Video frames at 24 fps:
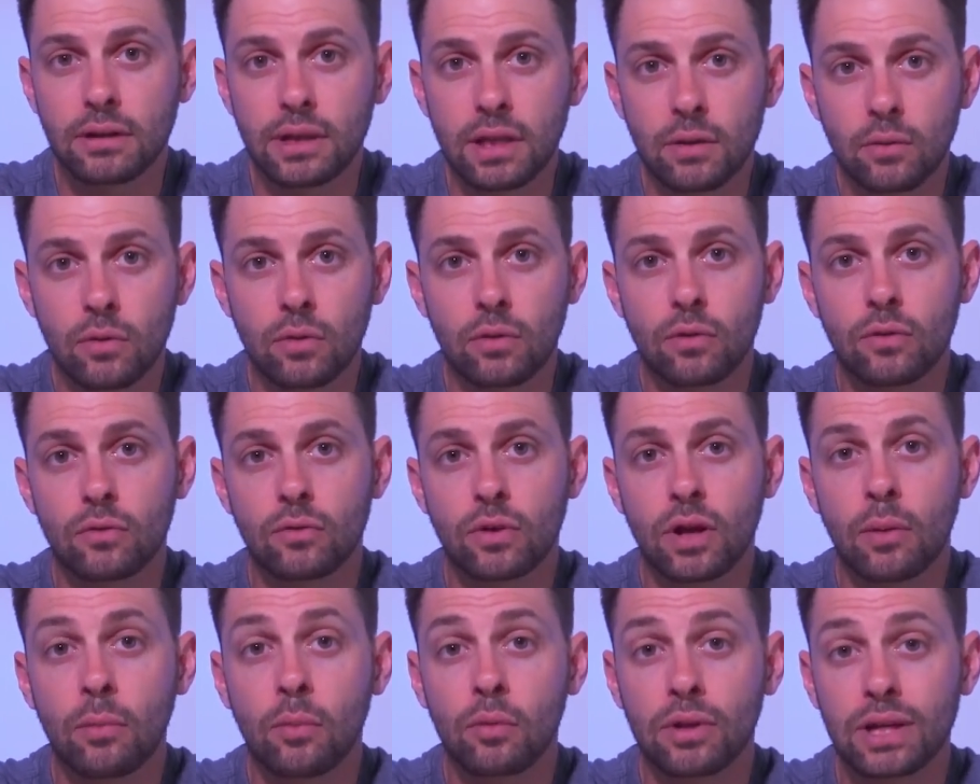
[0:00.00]
there were a
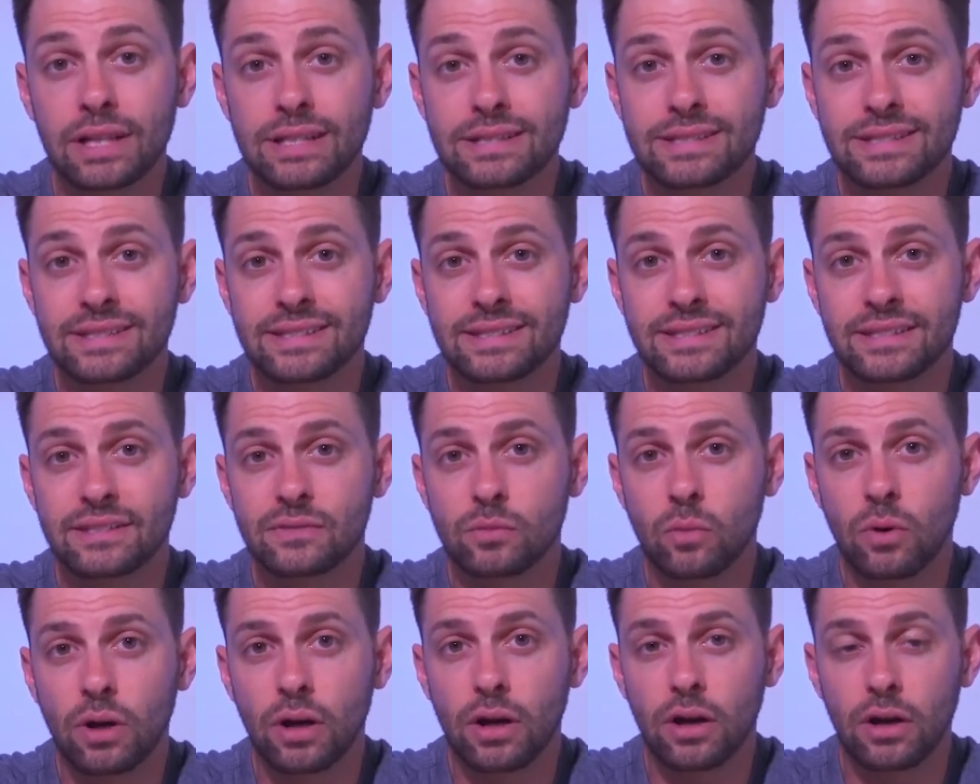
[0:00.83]
couple instances
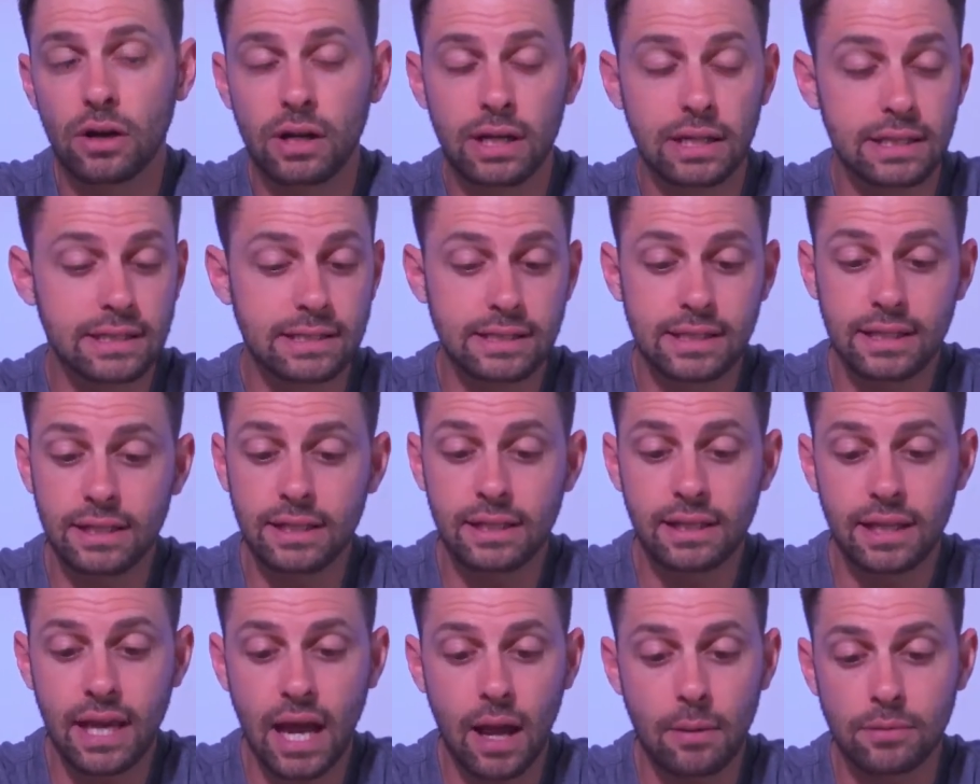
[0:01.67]
where it didn't
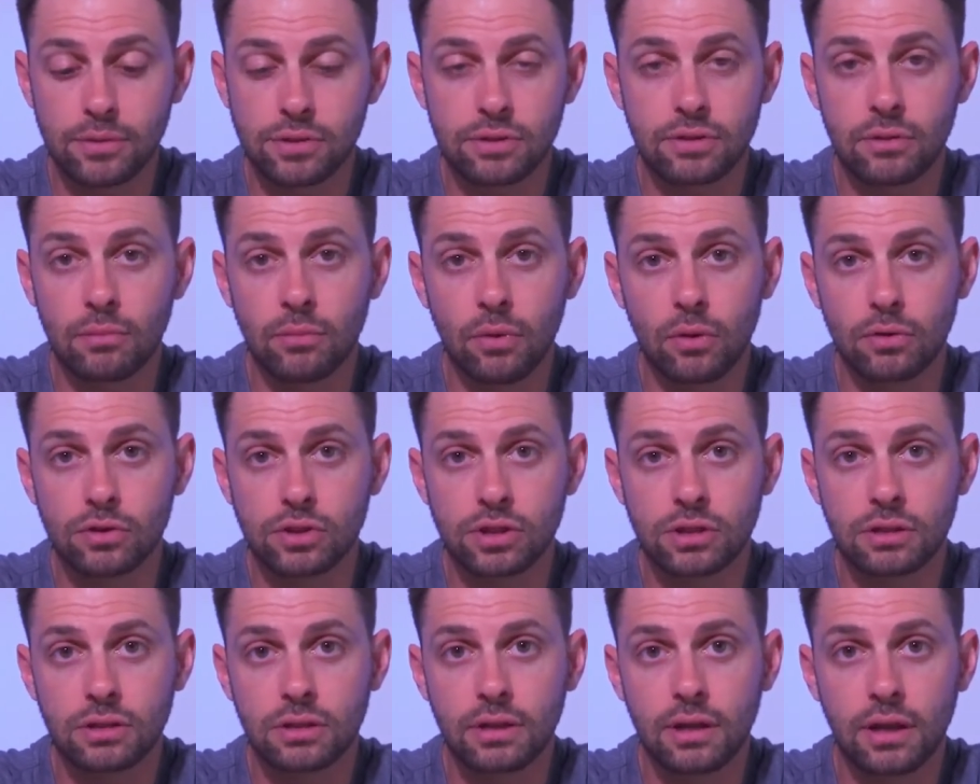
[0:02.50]
capture the
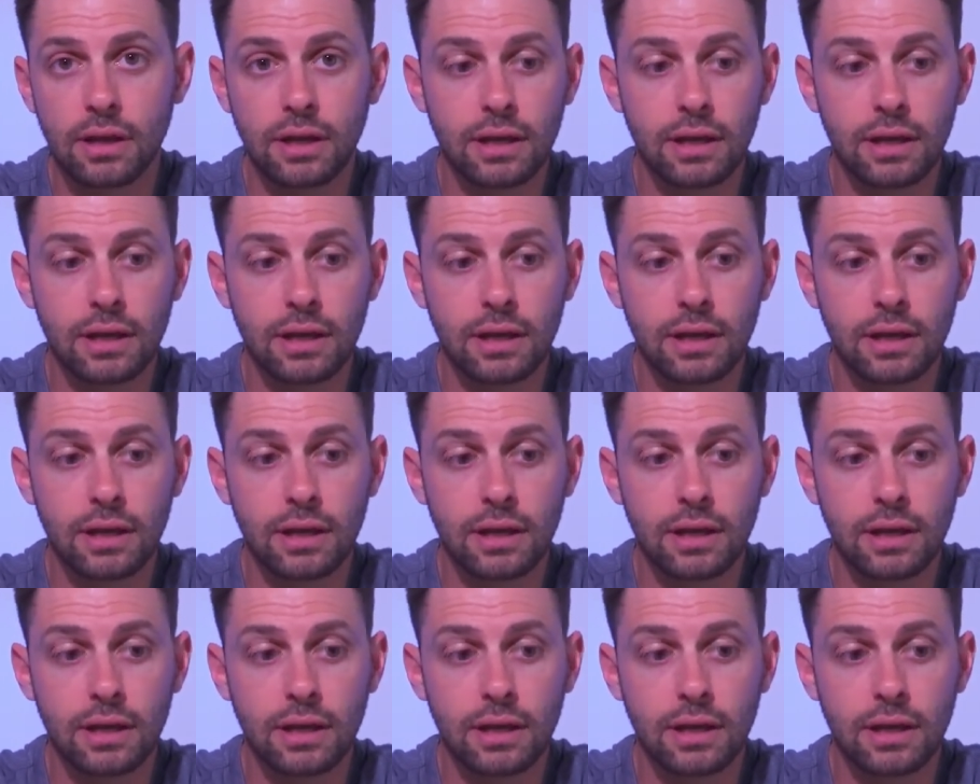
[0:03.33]
motion